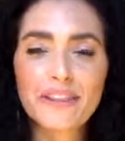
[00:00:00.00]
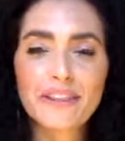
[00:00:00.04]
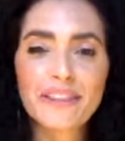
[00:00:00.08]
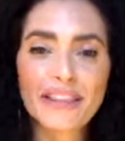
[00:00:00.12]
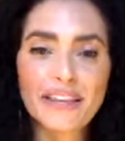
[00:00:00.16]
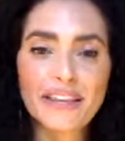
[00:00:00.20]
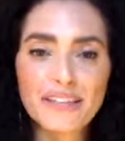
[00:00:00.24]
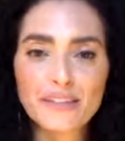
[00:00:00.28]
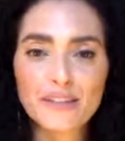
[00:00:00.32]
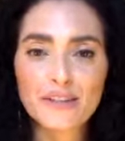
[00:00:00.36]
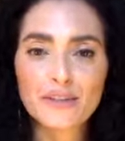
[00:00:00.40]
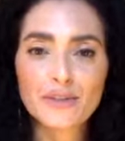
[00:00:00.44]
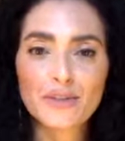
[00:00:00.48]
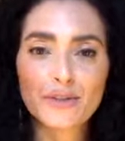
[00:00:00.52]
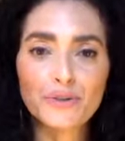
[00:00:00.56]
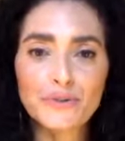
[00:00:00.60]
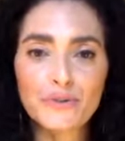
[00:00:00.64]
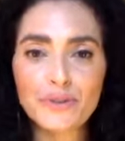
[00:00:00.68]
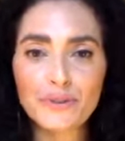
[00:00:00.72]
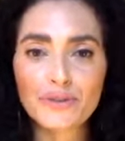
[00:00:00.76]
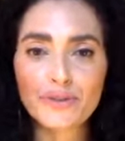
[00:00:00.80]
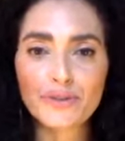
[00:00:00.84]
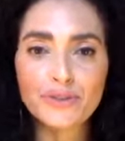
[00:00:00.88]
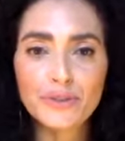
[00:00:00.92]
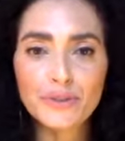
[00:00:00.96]
things that you
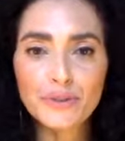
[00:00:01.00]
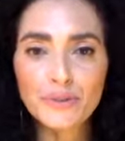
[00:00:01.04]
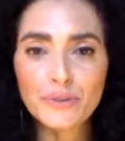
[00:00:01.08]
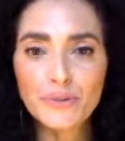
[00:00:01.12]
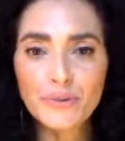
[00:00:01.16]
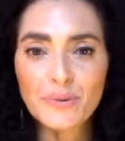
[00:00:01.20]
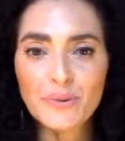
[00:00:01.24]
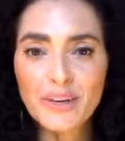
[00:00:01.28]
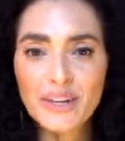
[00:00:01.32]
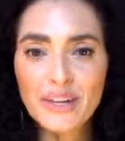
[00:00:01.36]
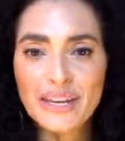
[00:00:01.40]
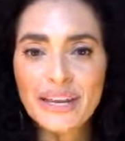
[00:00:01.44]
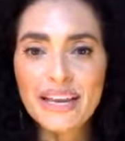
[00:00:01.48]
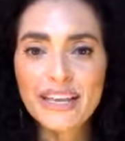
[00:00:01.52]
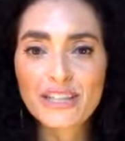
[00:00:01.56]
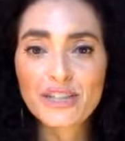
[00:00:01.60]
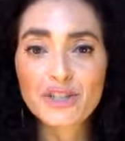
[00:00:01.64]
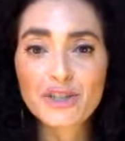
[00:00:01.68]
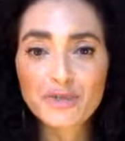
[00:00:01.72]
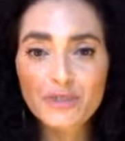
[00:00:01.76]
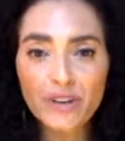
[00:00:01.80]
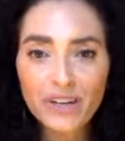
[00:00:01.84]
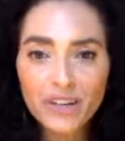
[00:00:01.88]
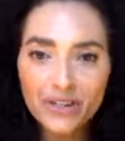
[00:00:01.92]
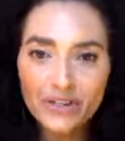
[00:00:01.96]
could do
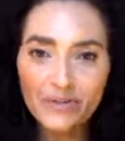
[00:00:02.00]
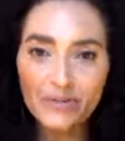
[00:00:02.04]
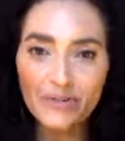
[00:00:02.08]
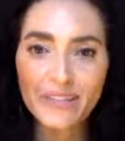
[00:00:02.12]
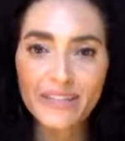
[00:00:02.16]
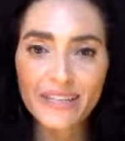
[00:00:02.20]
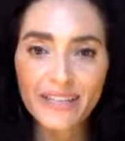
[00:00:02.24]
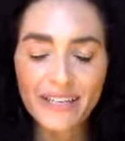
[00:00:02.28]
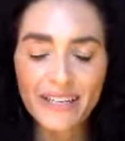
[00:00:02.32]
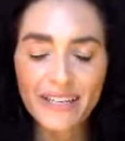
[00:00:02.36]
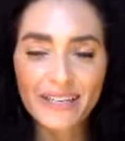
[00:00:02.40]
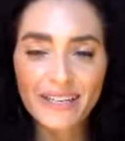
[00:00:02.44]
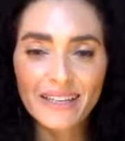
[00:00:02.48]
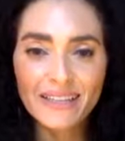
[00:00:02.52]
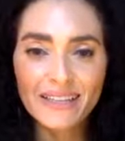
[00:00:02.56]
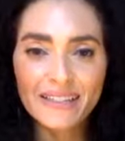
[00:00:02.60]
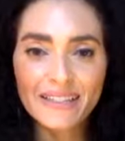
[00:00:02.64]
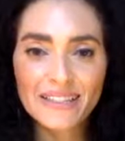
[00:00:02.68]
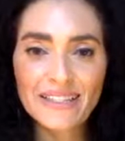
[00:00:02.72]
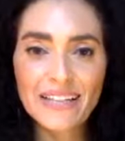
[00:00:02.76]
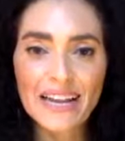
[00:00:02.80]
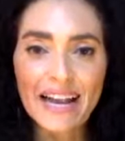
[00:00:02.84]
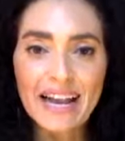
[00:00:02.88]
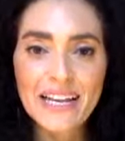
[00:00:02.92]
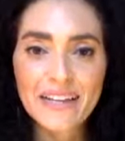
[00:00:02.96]
structurally
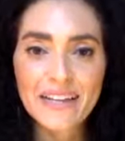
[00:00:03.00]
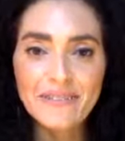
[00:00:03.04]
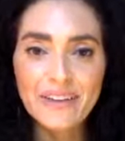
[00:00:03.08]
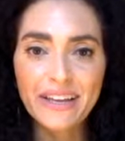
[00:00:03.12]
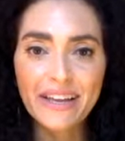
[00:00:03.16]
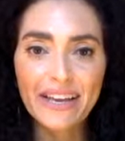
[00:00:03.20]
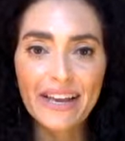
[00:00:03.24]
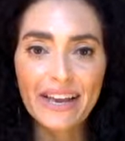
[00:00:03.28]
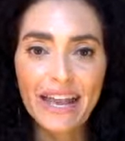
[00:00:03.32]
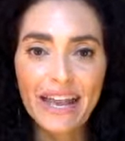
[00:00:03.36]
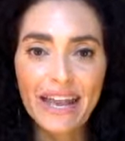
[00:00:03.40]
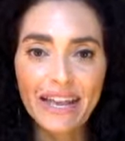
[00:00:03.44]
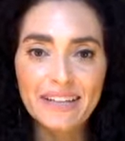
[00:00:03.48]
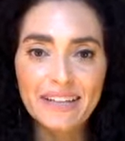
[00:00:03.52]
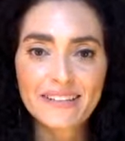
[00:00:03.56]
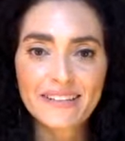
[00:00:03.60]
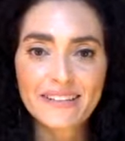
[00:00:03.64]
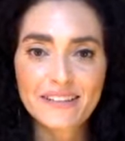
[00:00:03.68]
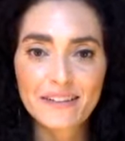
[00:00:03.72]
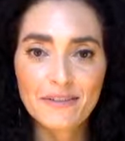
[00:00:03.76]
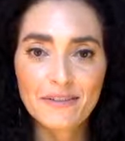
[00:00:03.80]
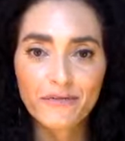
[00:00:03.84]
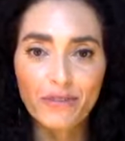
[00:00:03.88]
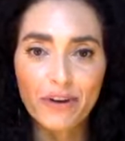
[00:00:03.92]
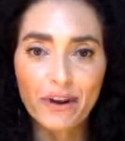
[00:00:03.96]
to kind of enhance
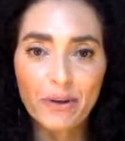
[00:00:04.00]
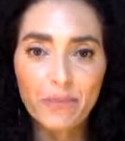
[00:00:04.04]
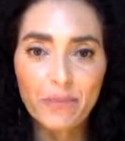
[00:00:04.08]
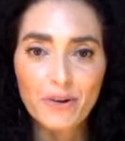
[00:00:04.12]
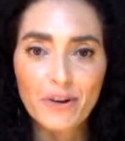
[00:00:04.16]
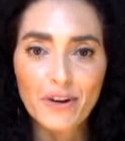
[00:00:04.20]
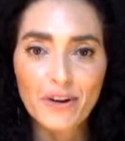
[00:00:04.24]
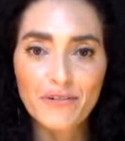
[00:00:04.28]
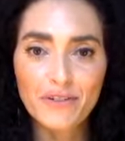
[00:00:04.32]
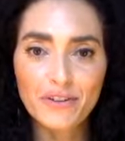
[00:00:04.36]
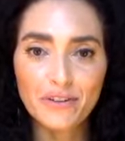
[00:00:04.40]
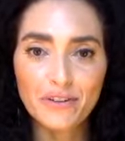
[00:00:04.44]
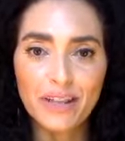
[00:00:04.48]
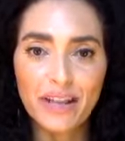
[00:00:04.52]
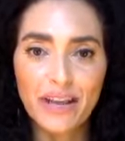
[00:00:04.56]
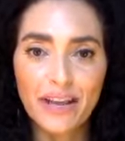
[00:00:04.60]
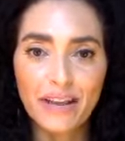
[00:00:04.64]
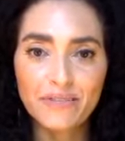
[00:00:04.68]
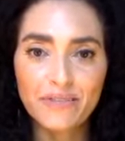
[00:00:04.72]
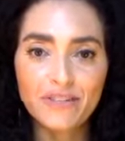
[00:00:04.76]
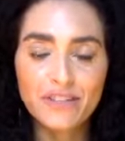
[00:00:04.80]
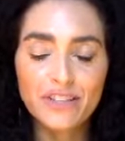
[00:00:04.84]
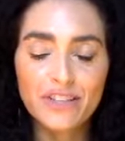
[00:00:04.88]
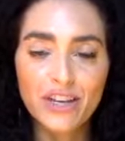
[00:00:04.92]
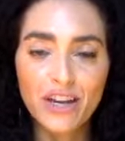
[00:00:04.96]
the framework of your
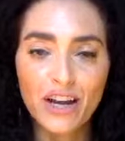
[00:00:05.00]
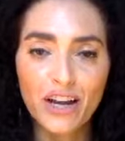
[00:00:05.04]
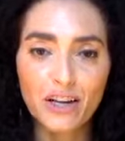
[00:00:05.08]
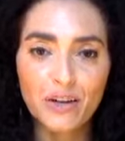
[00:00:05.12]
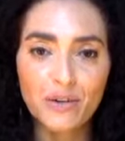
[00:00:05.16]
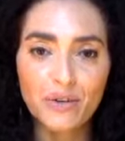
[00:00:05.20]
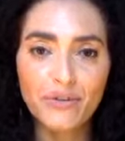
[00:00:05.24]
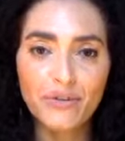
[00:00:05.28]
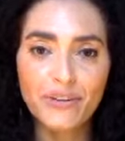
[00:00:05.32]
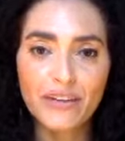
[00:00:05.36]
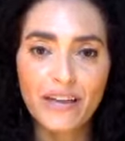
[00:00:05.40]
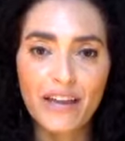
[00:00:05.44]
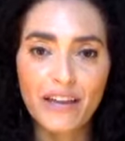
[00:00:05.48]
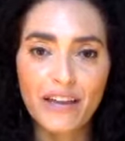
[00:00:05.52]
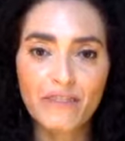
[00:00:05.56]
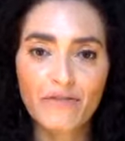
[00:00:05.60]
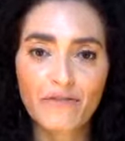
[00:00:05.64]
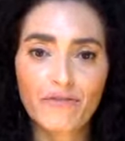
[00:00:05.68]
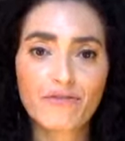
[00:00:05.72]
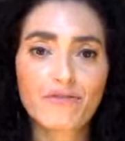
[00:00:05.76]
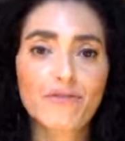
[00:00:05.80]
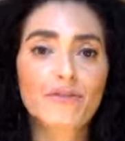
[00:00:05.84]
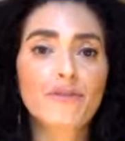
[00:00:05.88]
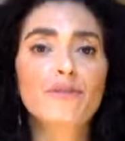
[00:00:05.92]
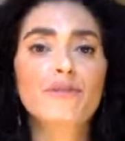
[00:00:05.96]
life, to not create
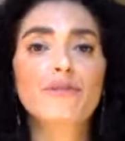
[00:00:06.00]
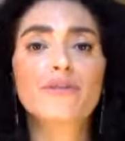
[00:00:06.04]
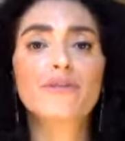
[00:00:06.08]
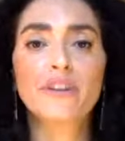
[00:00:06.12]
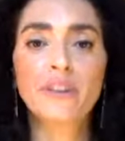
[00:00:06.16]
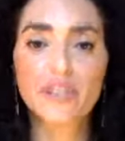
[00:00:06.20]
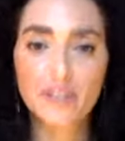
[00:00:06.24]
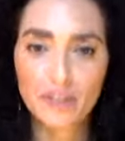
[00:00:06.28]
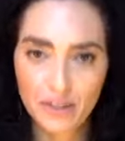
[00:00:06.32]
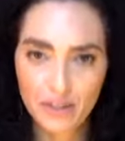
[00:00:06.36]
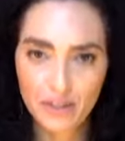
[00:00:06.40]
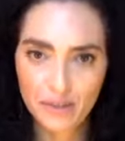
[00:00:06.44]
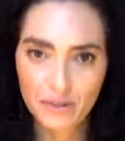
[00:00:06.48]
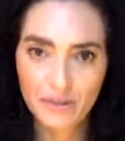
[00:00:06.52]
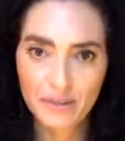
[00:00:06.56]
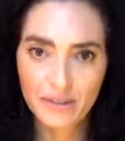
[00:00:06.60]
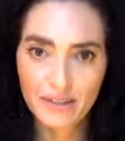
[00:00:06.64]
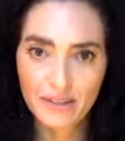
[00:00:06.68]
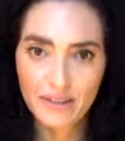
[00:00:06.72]
further issues.